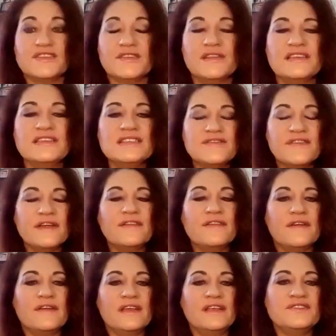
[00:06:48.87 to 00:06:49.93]
so this is very,
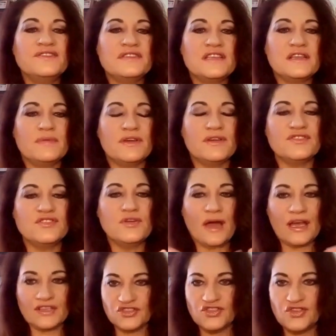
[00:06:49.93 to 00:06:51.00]
very interesting, because you
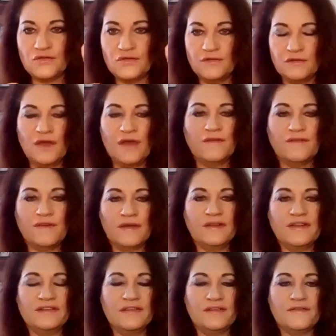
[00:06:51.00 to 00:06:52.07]
have two
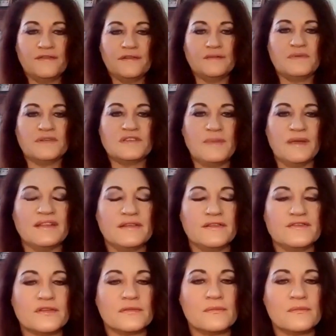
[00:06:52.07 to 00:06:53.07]
very different perspectives on